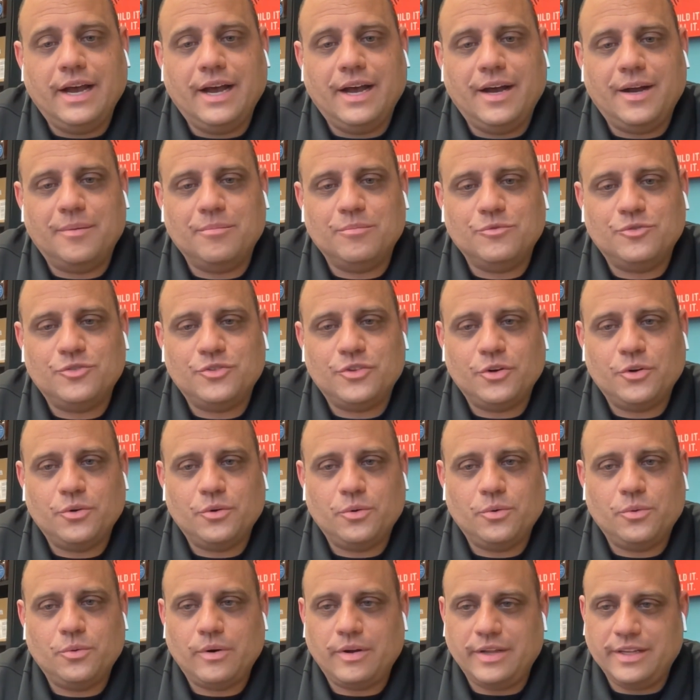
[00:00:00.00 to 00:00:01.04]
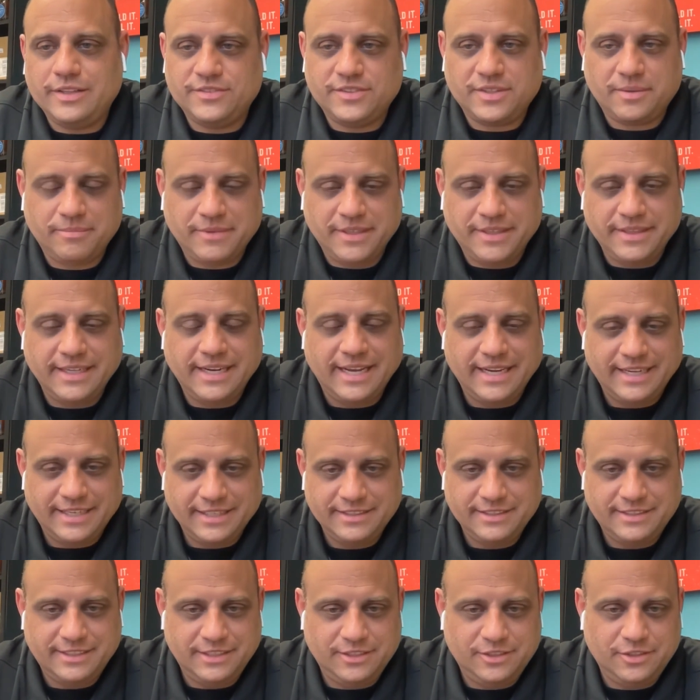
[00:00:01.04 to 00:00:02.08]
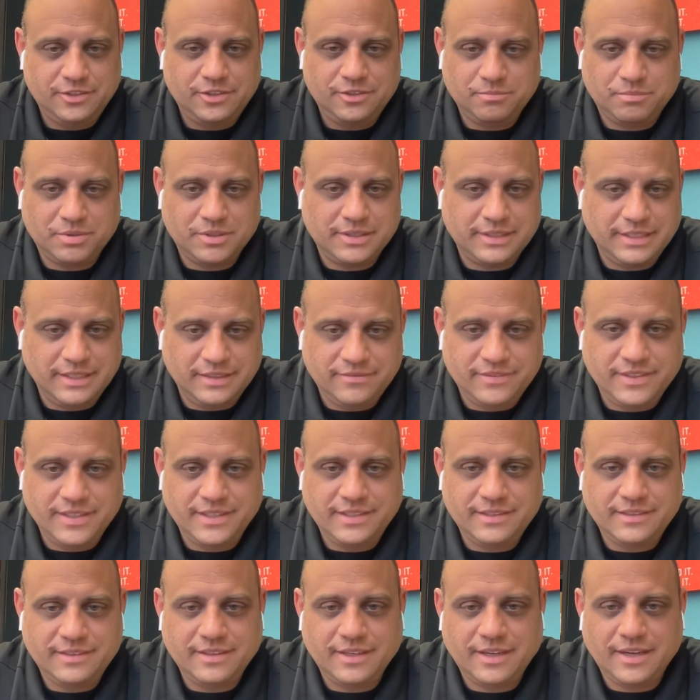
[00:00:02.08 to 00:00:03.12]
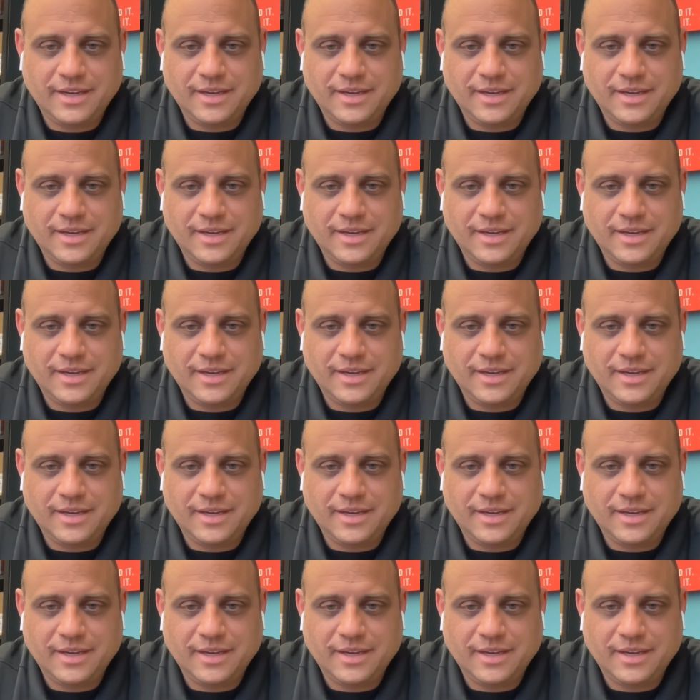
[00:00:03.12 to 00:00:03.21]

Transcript: Um, so it's something that I continue to believe in,